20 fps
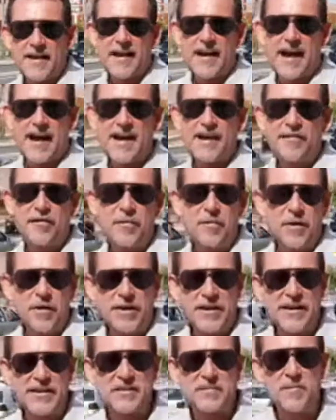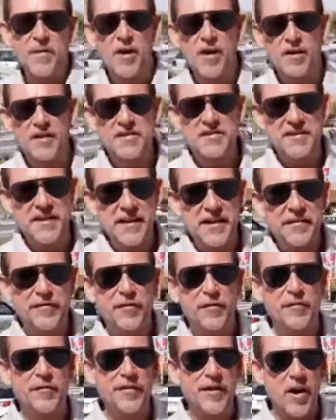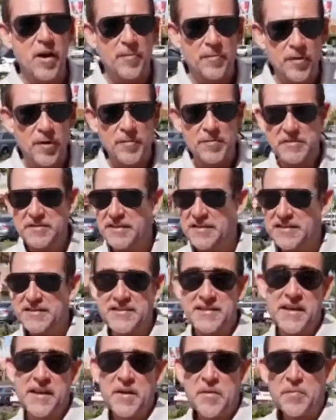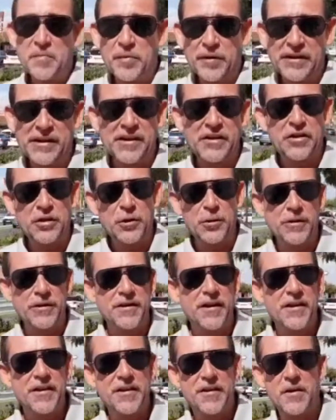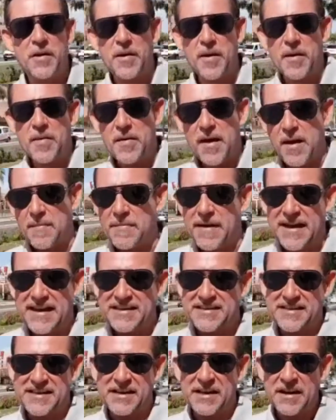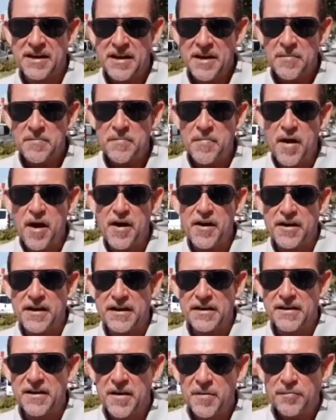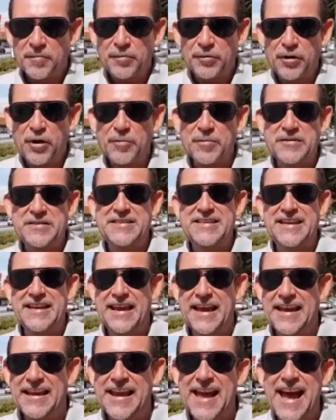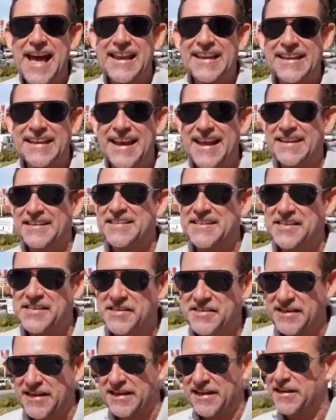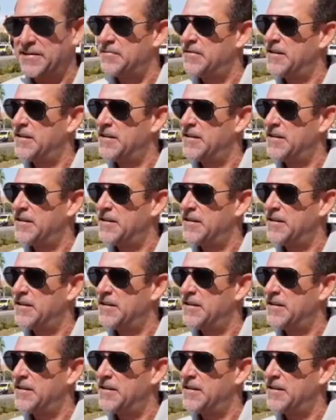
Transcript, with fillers: Hi everybody, it's Marcus here from VR Properties, bringing you another amazing bargain property in Alicante City.